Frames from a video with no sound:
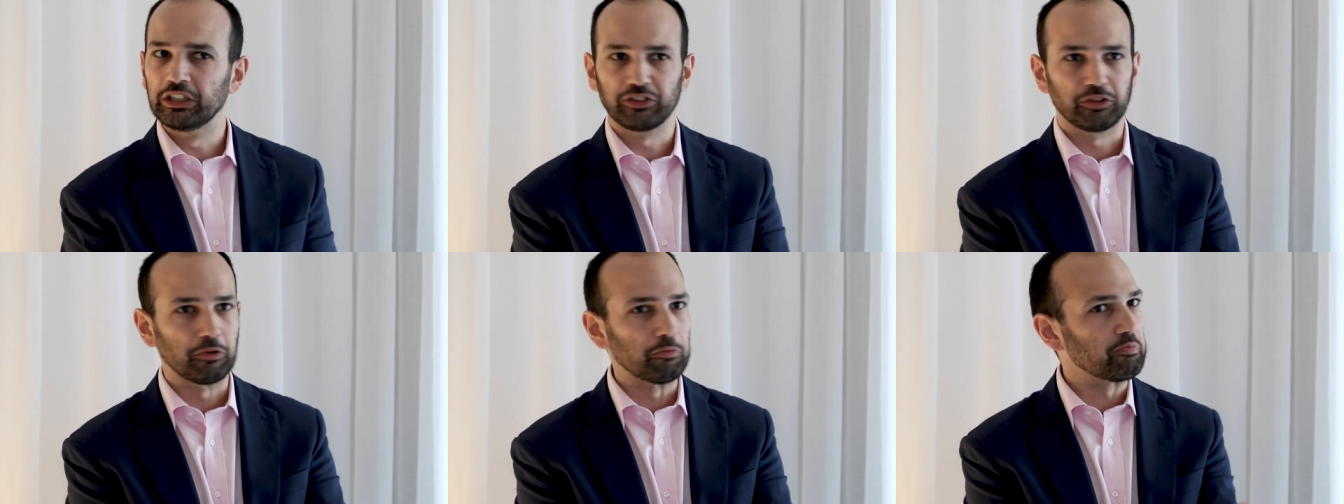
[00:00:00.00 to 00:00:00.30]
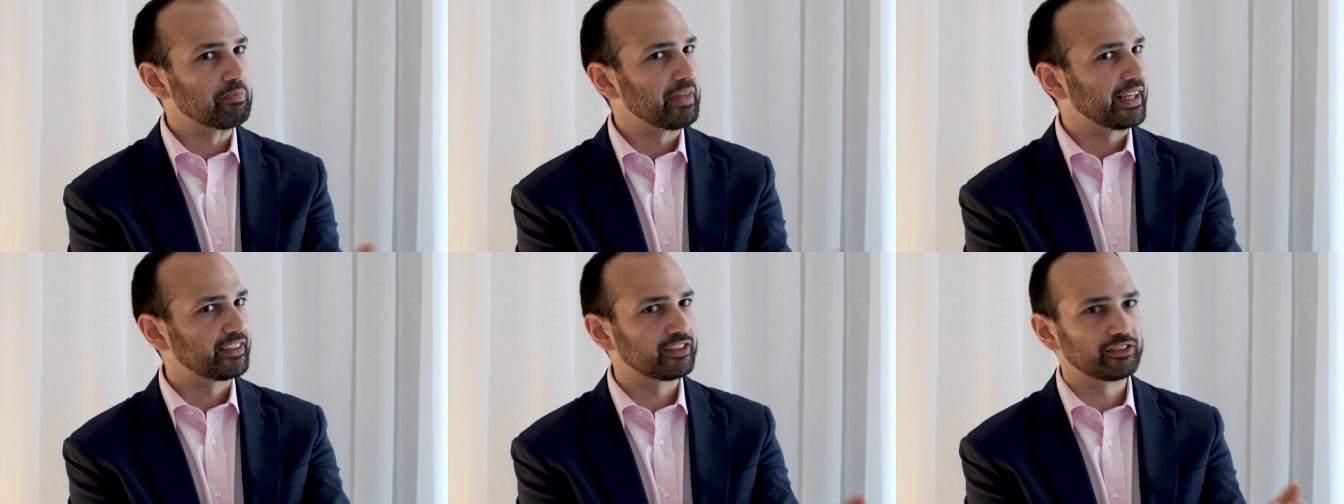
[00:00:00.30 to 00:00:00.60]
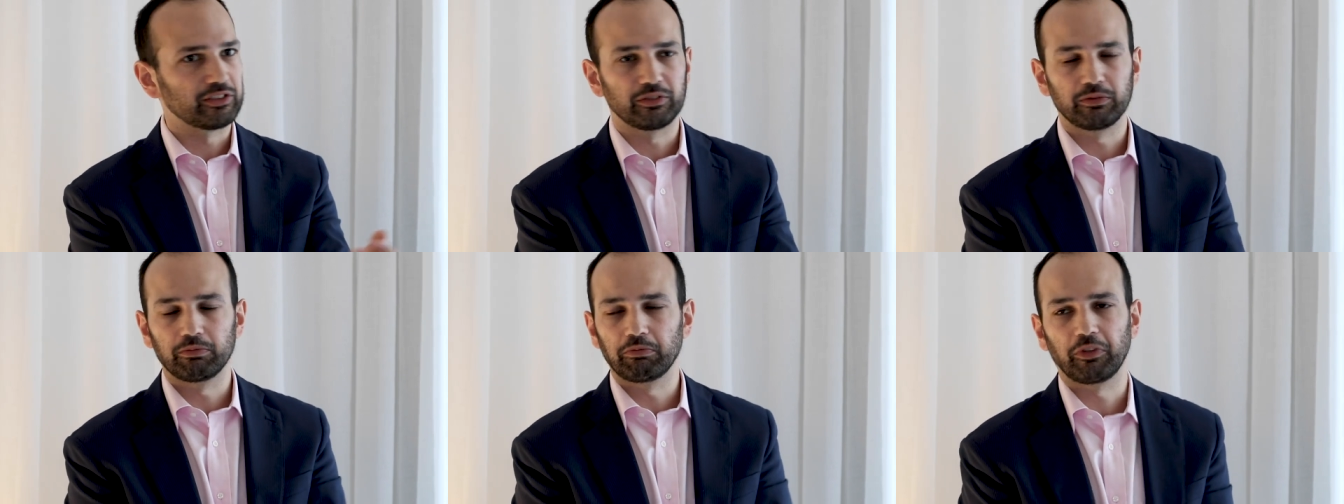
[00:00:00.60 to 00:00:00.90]
So
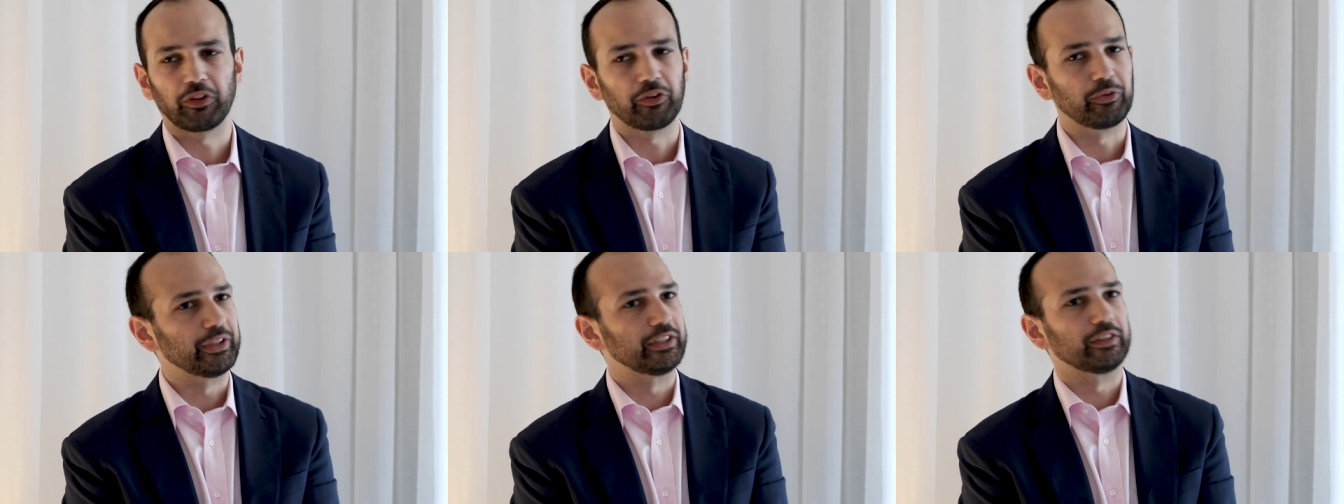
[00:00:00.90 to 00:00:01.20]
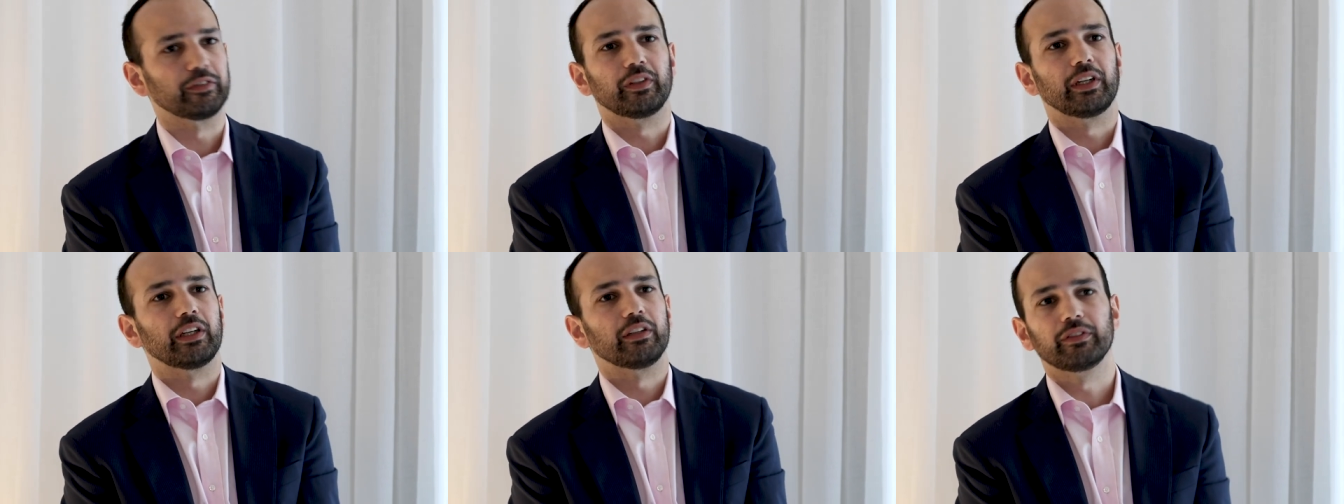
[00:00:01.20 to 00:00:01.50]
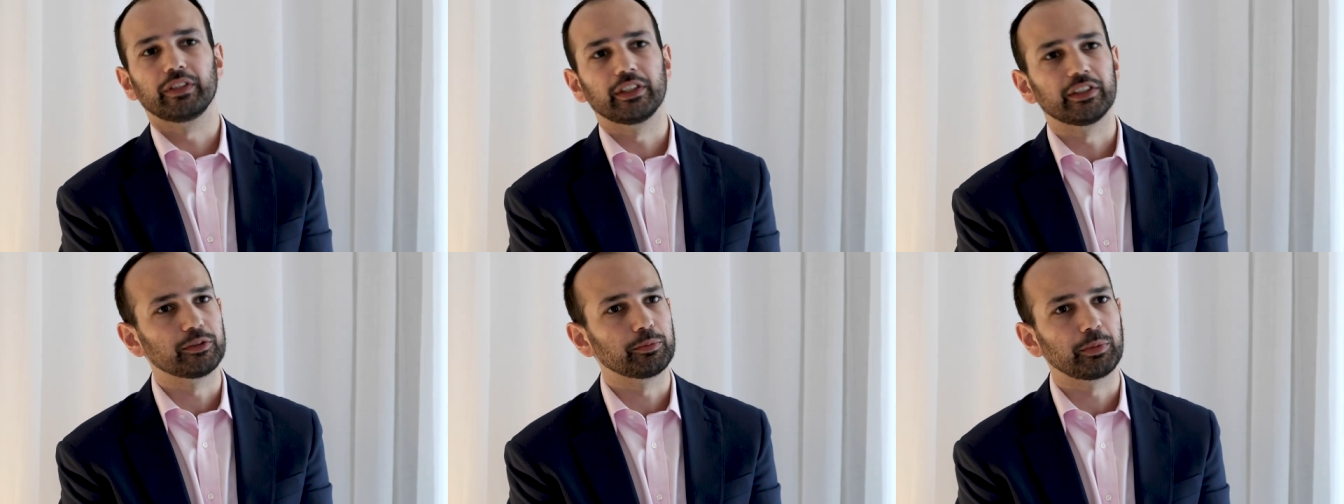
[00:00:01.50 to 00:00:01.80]
next three to
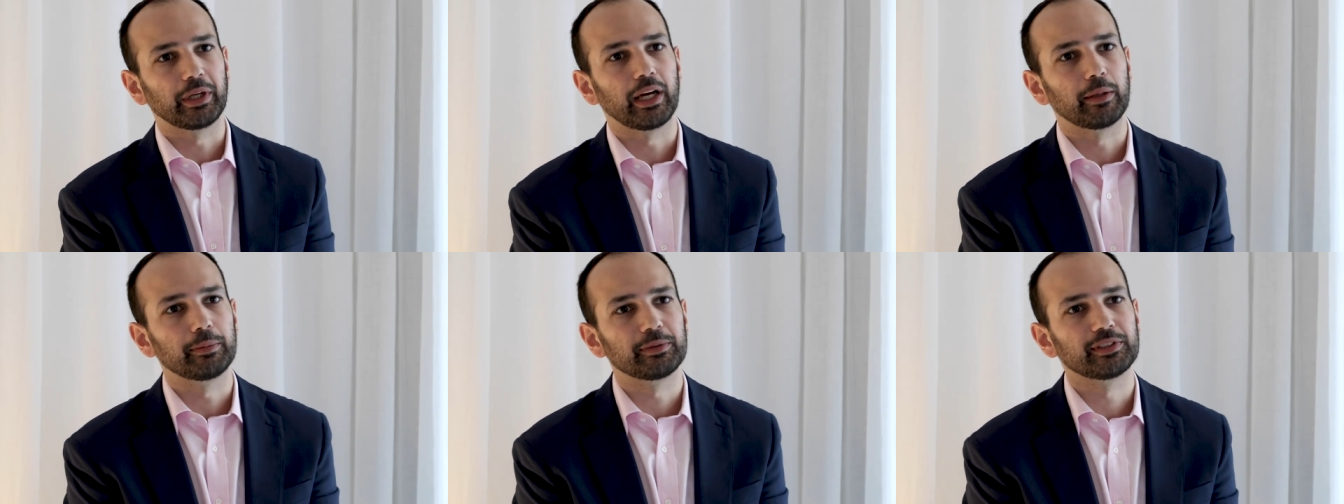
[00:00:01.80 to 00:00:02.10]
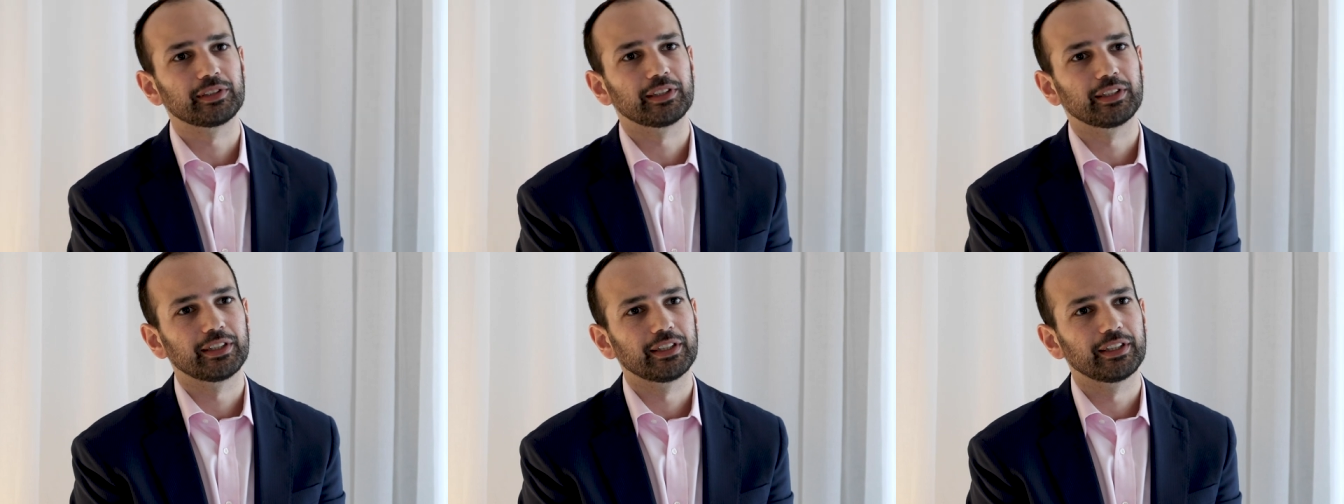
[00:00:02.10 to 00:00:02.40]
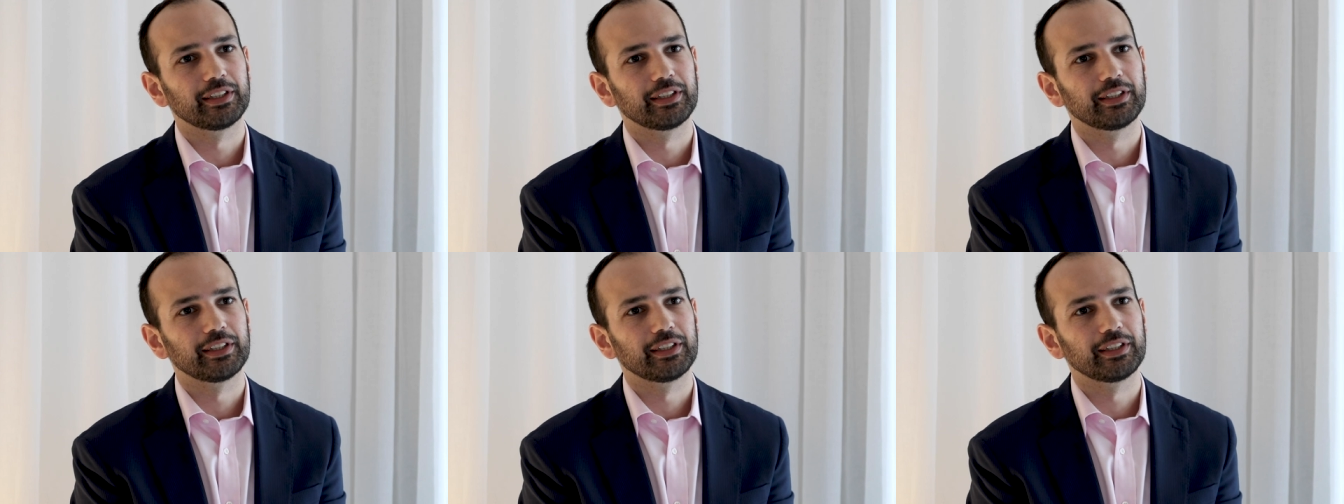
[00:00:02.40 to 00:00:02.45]
five years, perhaps.